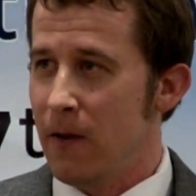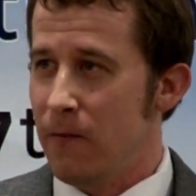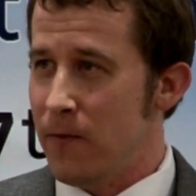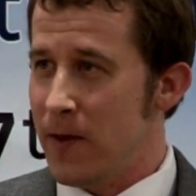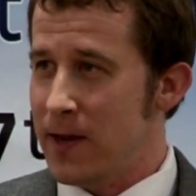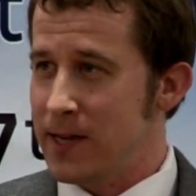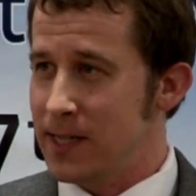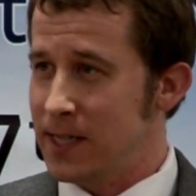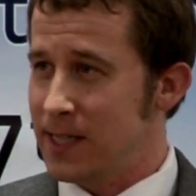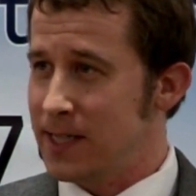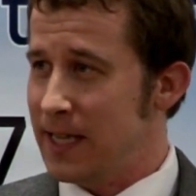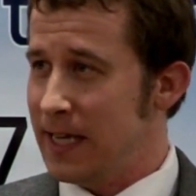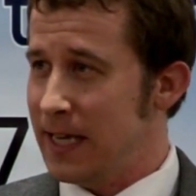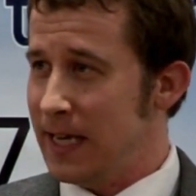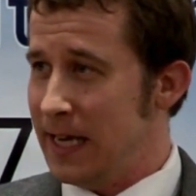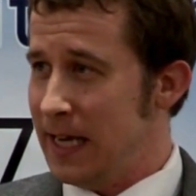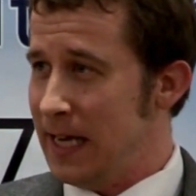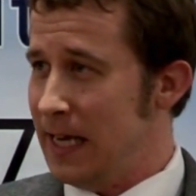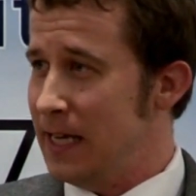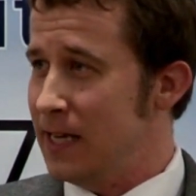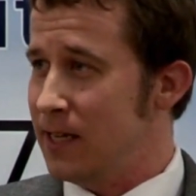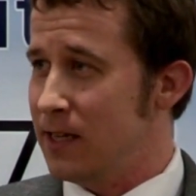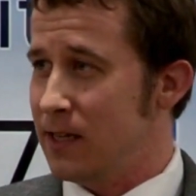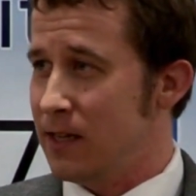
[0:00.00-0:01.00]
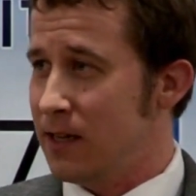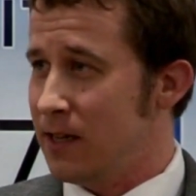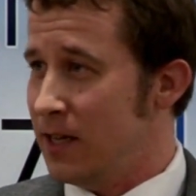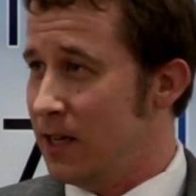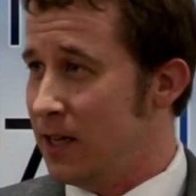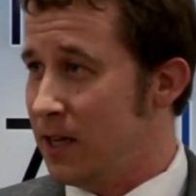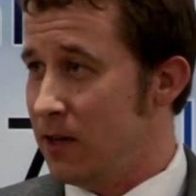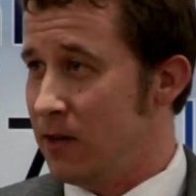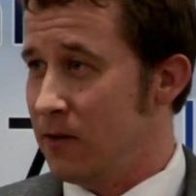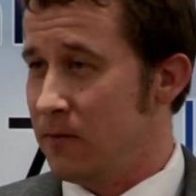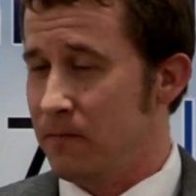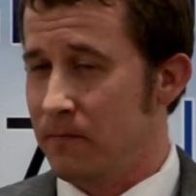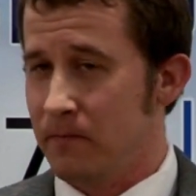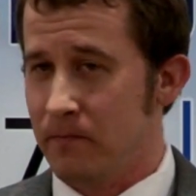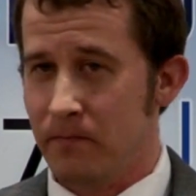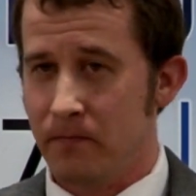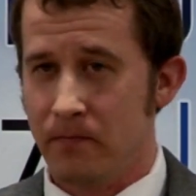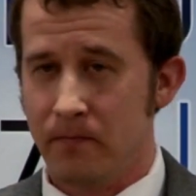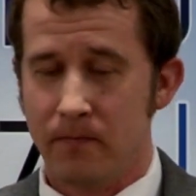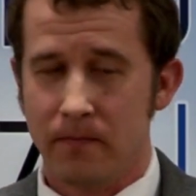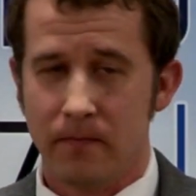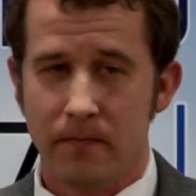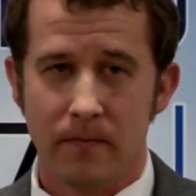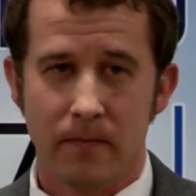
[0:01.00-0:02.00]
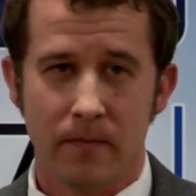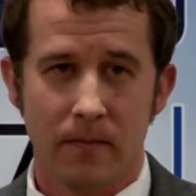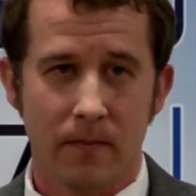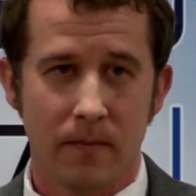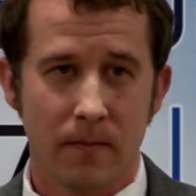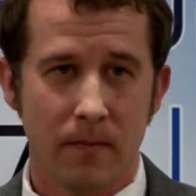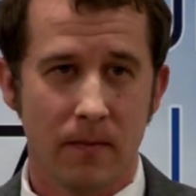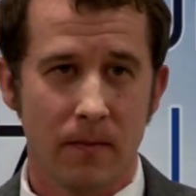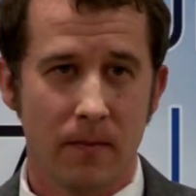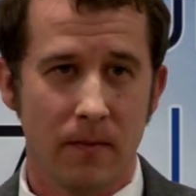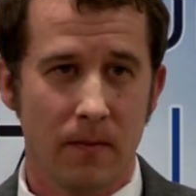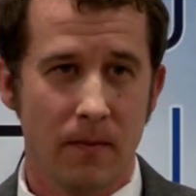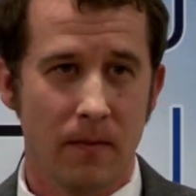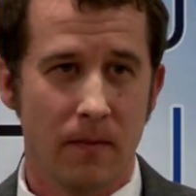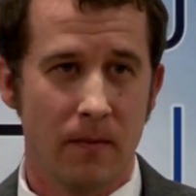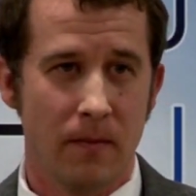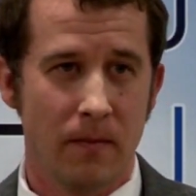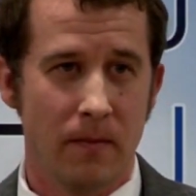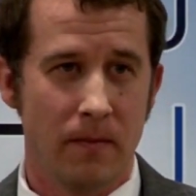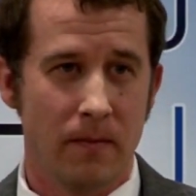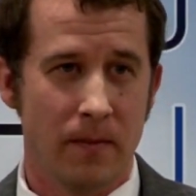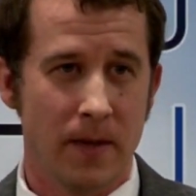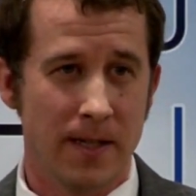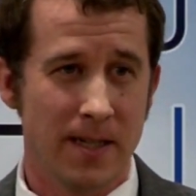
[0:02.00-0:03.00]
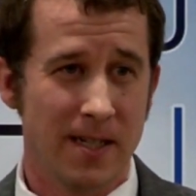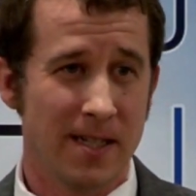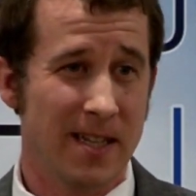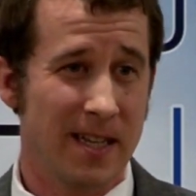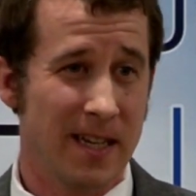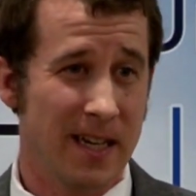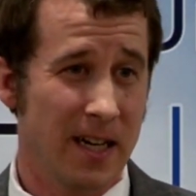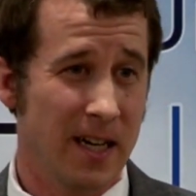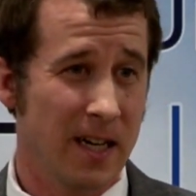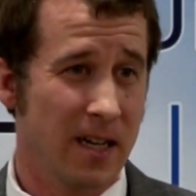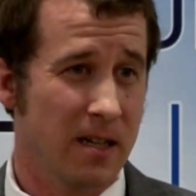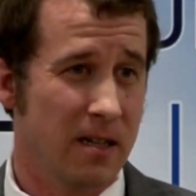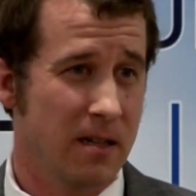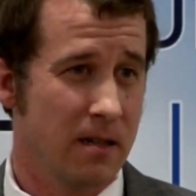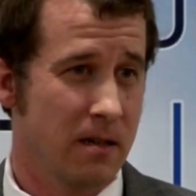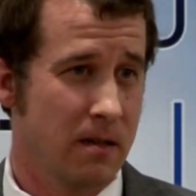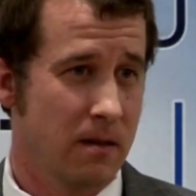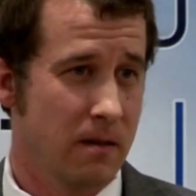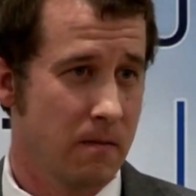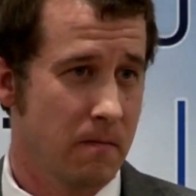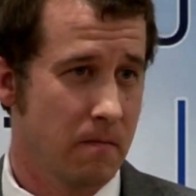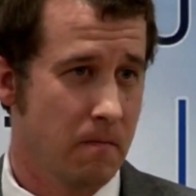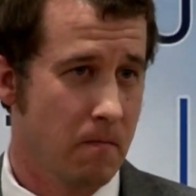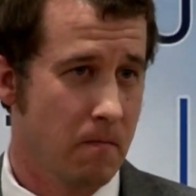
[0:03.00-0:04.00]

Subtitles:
If this is the end, then this is the end.